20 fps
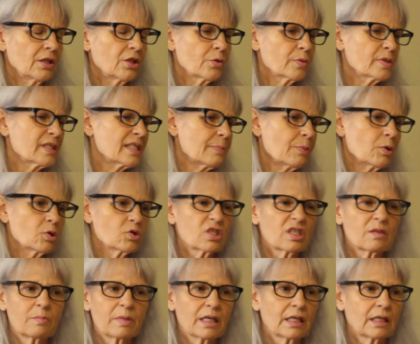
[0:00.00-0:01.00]
There was supposed
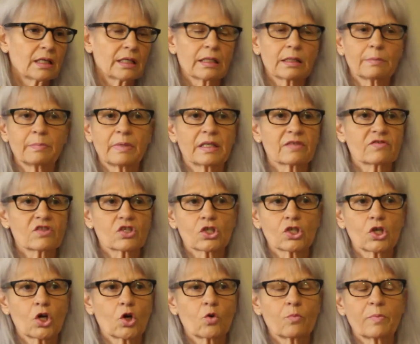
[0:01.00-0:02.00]
to be a little bit of
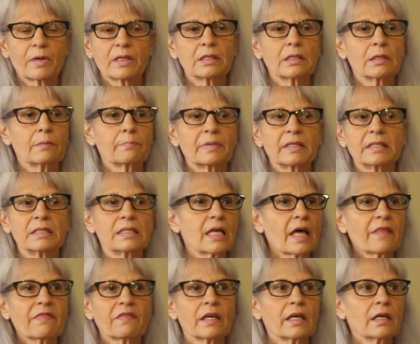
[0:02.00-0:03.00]
snow, but
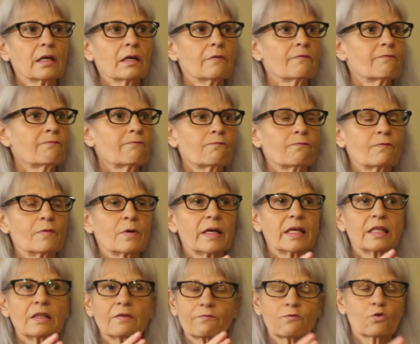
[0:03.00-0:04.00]
nothing
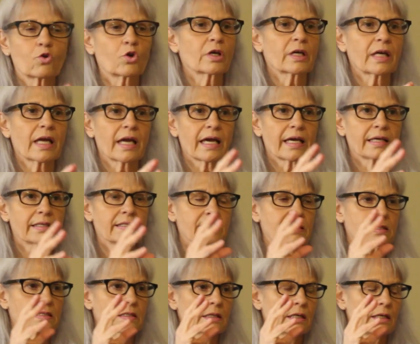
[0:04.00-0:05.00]
in the
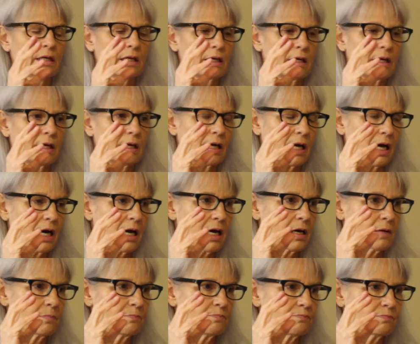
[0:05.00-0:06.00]
forecast
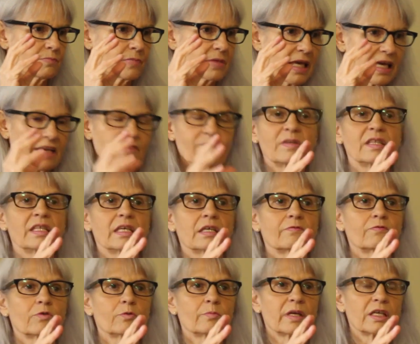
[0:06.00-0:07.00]
gave me the
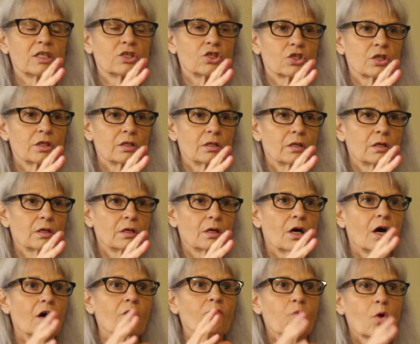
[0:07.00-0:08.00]
information
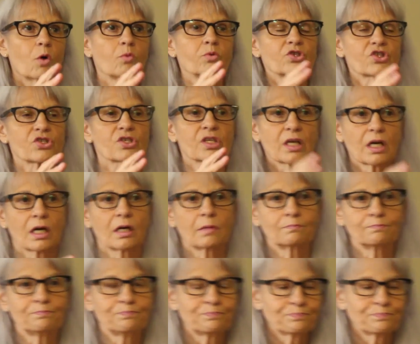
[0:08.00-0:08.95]
of what was to come.